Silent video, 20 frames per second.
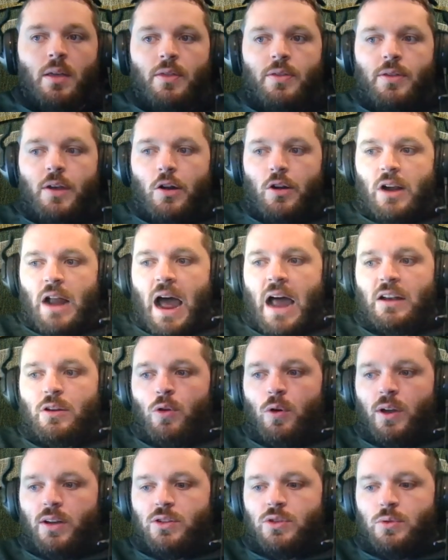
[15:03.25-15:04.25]
they're not
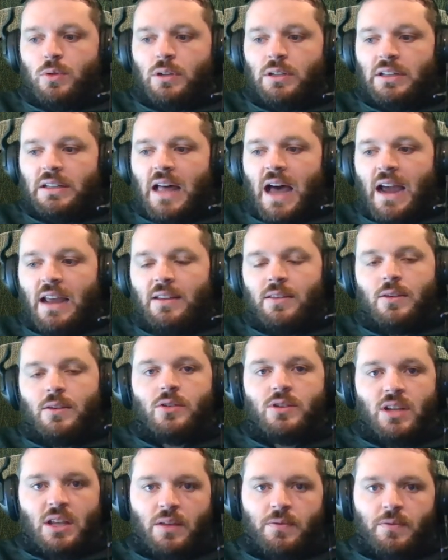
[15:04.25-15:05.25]
going to align their
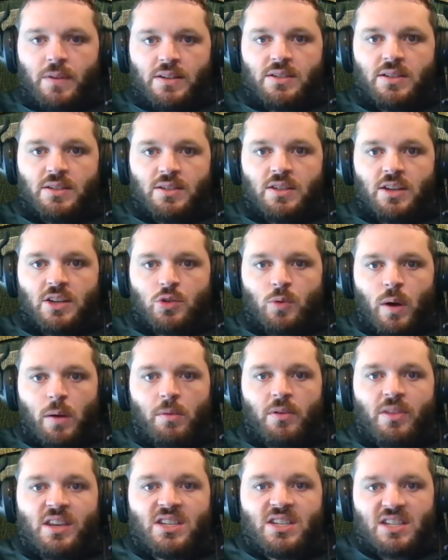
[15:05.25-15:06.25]
defense in such a way
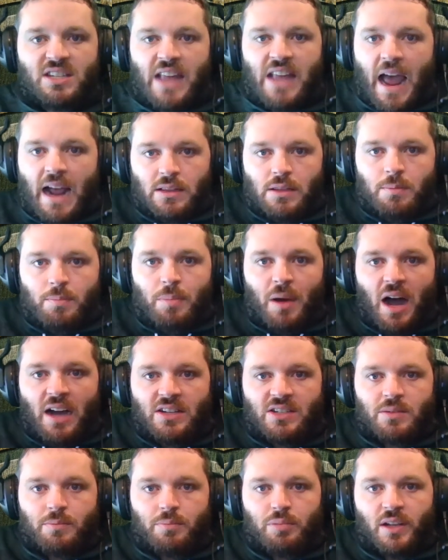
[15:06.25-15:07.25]
where they stack the
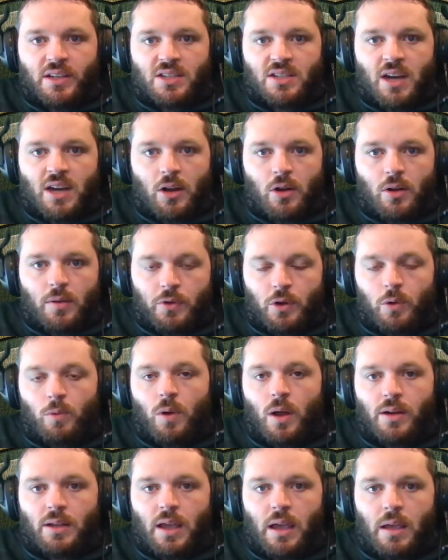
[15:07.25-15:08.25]
box and play scared of your
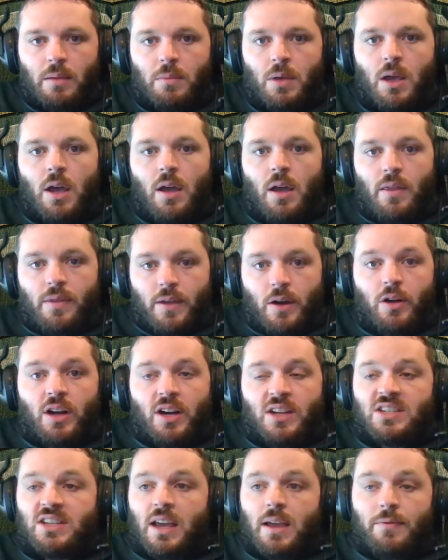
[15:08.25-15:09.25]
run game. They're going
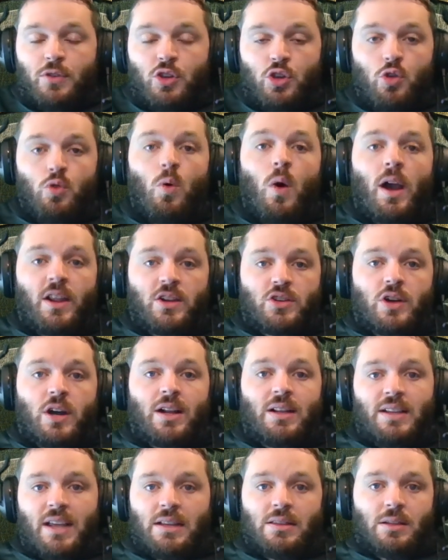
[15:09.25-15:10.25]
to say, if you want to try to
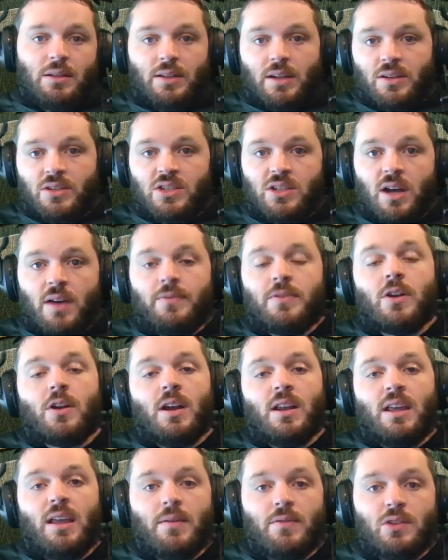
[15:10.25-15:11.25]
take the little stuff, they're going
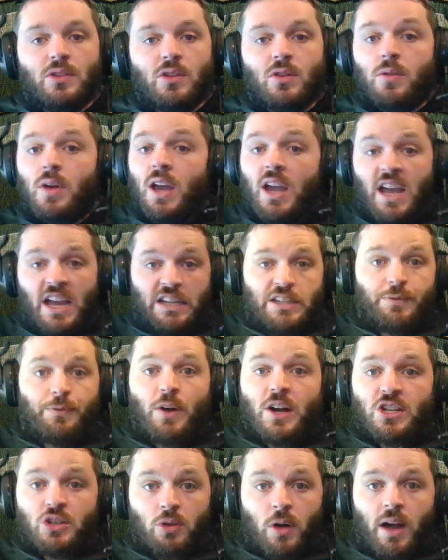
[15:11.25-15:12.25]
to give it to you. It's
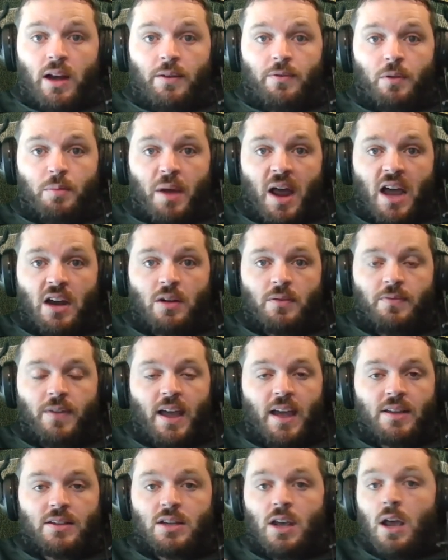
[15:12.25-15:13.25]
frustrating for Packer
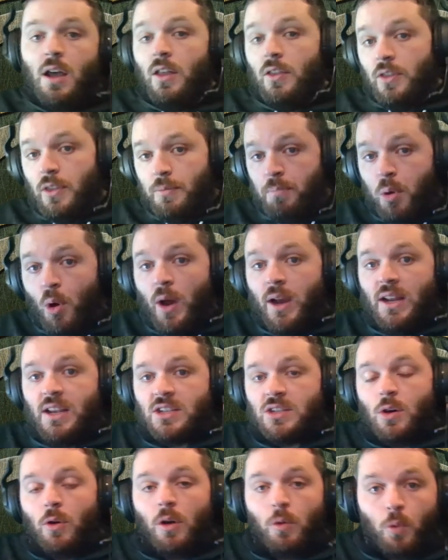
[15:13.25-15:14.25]
fans. The point is,
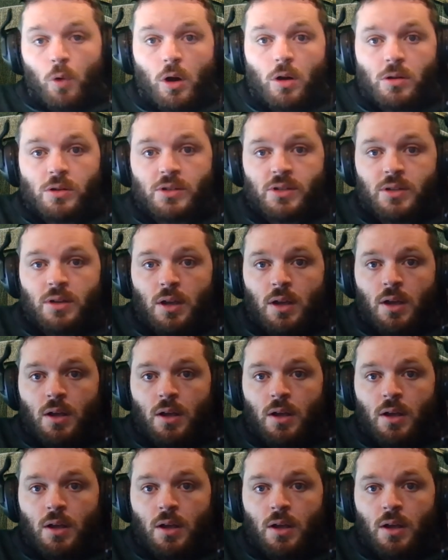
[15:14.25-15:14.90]
though, it works.